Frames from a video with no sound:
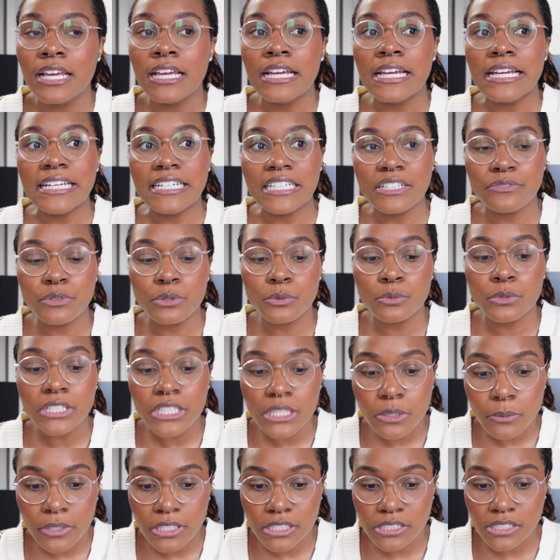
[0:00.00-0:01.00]
And if we
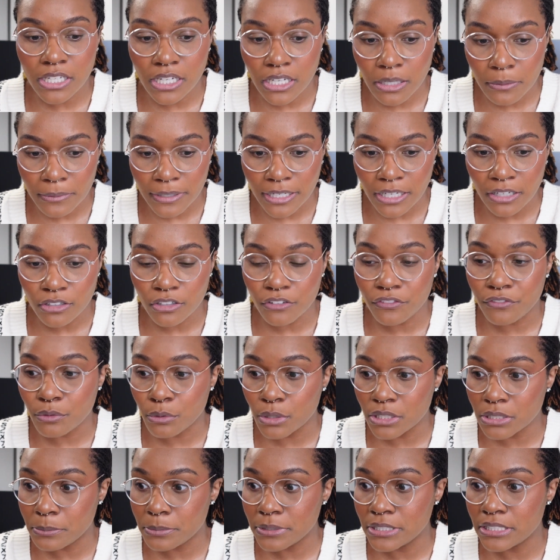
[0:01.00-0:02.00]
really want to talk about
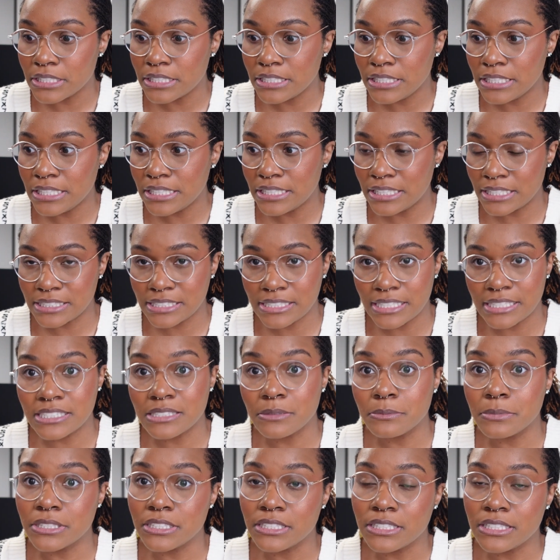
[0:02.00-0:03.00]
affordability and
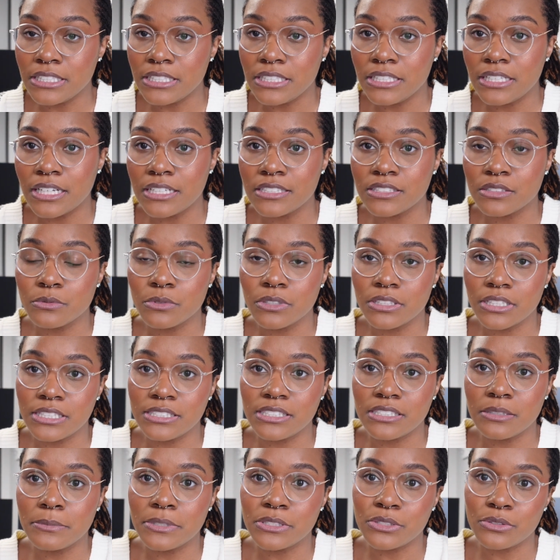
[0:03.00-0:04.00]
accessibility as it
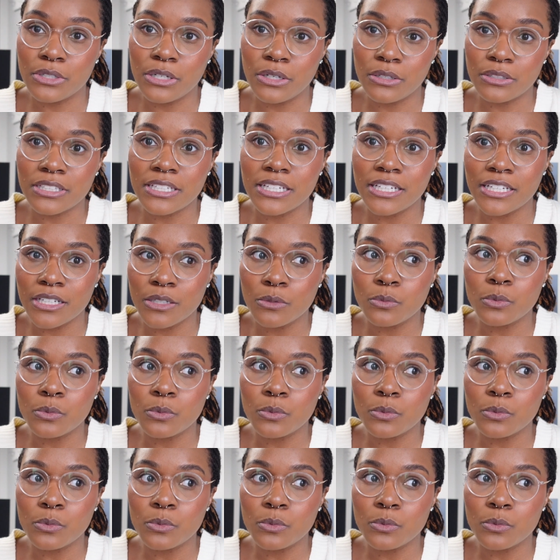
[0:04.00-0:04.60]
relates to mental health care,